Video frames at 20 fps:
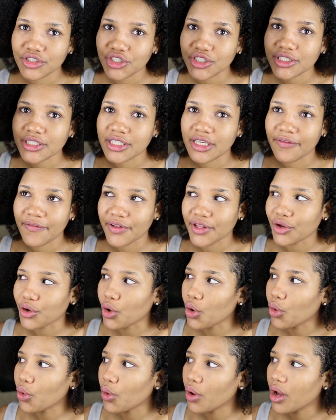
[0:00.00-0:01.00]
Just give it a
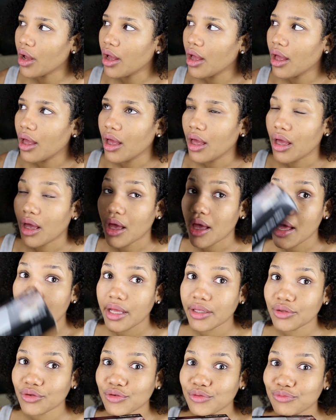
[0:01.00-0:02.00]
go.
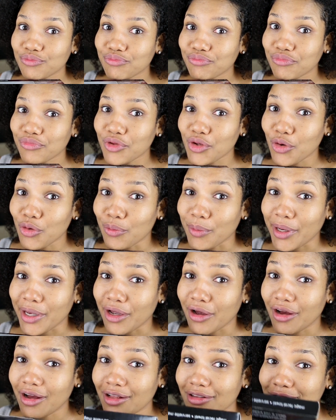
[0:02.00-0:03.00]
And, oh my
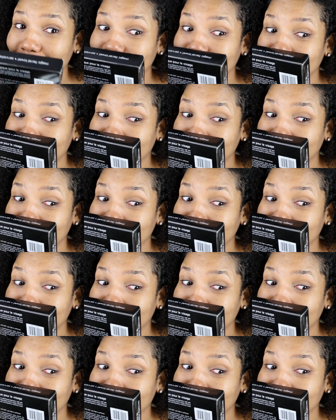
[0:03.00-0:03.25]
god,